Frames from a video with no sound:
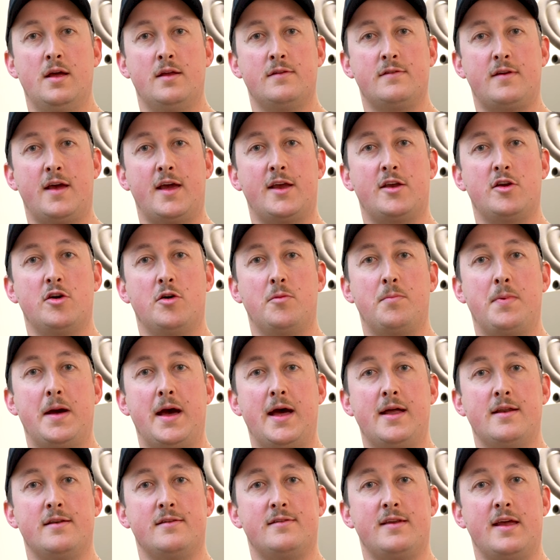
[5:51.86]
take your
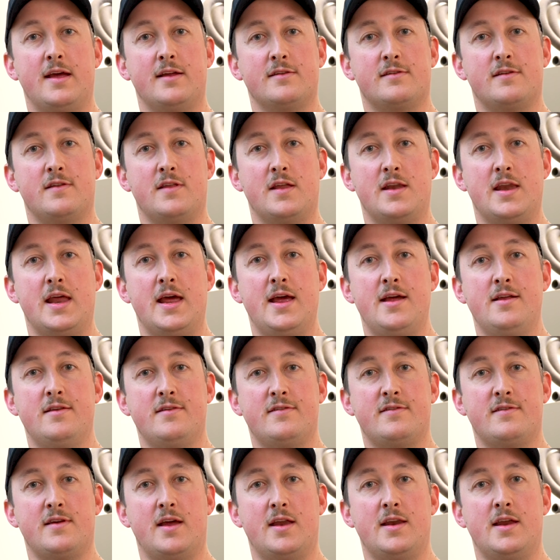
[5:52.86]
bat down to the
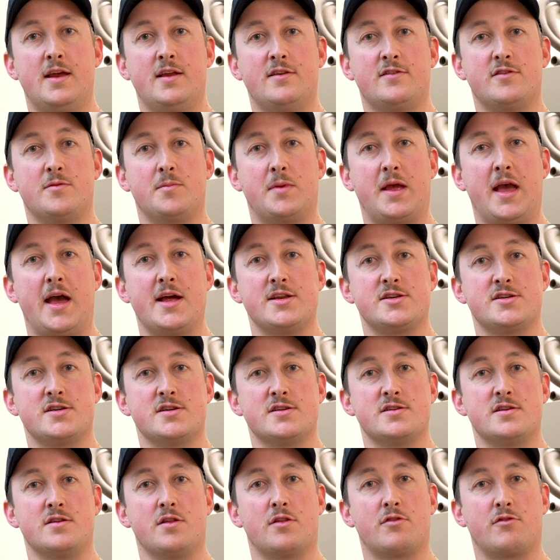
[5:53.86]
nets and hit some
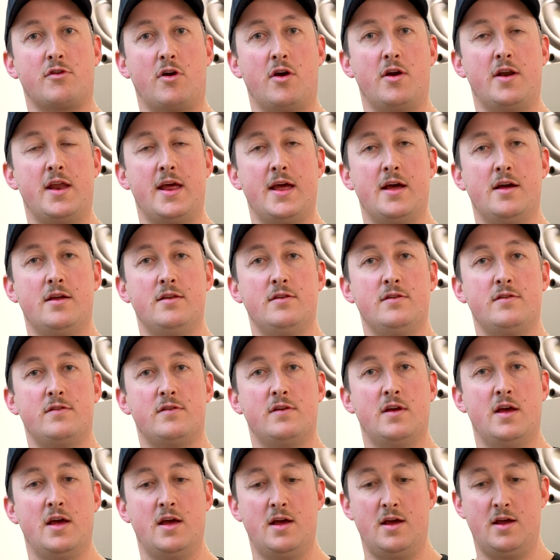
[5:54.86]
catches and
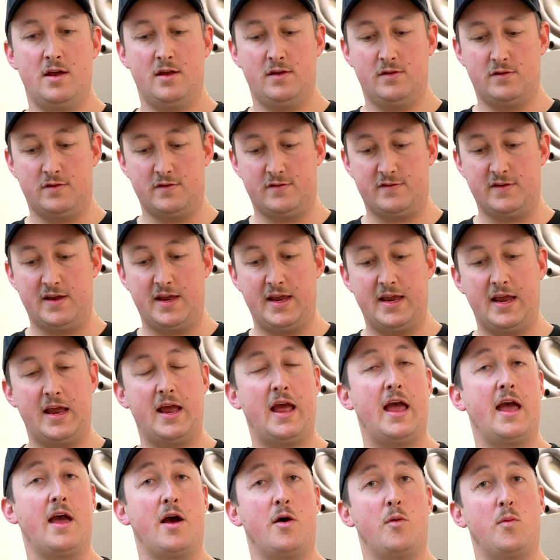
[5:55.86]
throwdowns to see
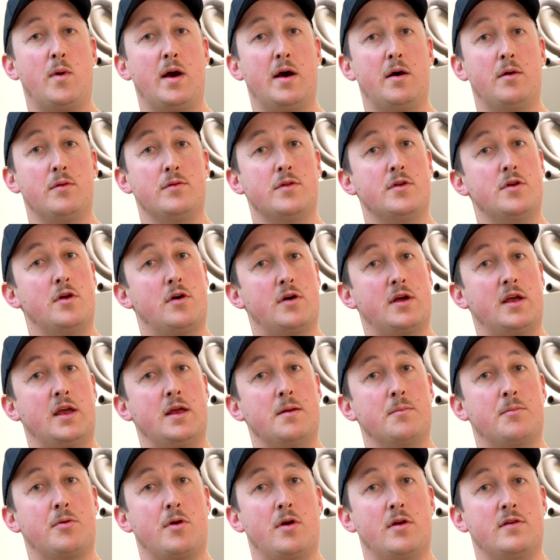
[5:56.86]
how well the knocking
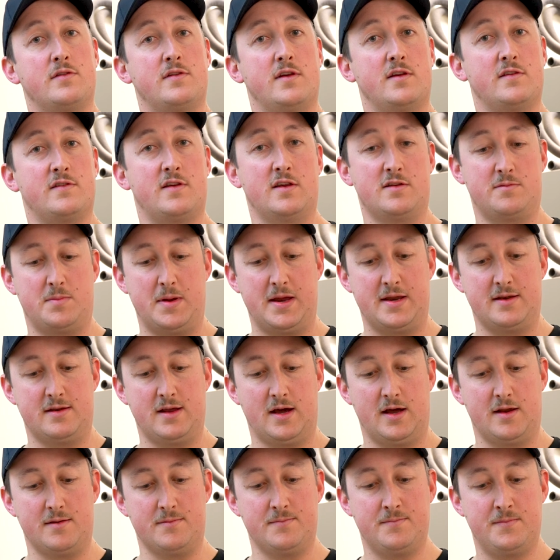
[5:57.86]
in process has been
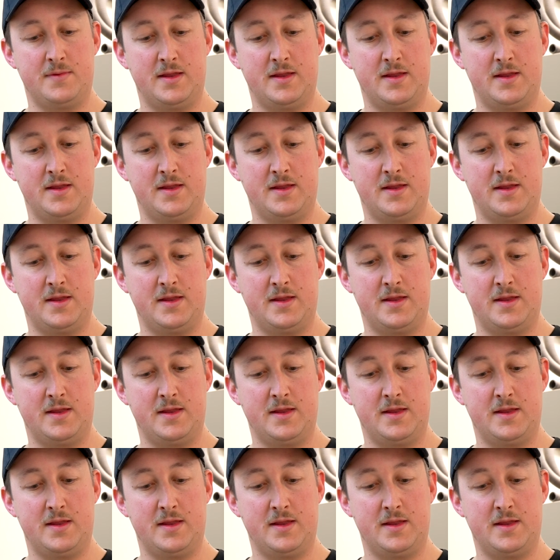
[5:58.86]
done.